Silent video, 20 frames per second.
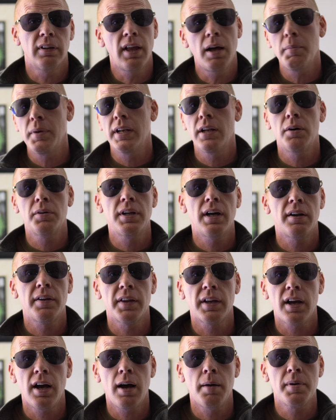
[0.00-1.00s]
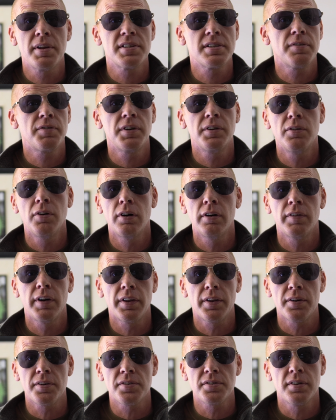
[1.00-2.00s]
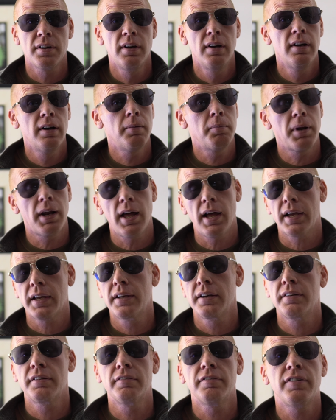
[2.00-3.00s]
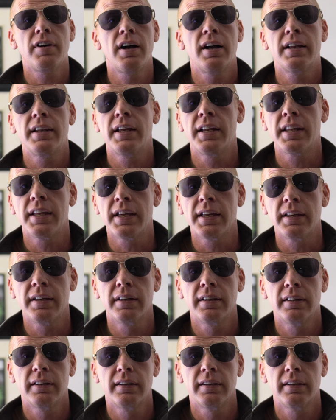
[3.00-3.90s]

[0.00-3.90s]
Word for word: Let me know down in the comments if you know of others, but I couldn't find any.